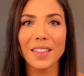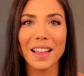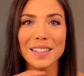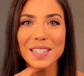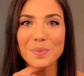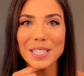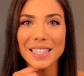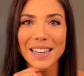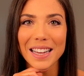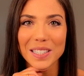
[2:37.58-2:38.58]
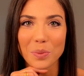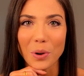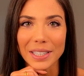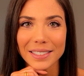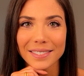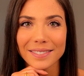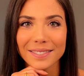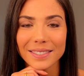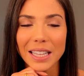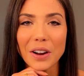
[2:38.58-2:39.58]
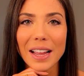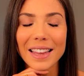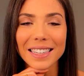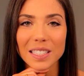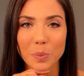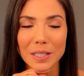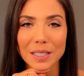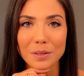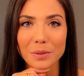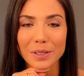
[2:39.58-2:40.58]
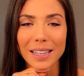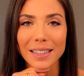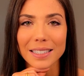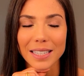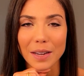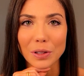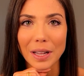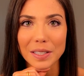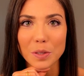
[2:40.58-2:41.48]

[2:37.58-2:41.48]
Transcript: That leads me to the next point. They're inexpensive and they save a lot of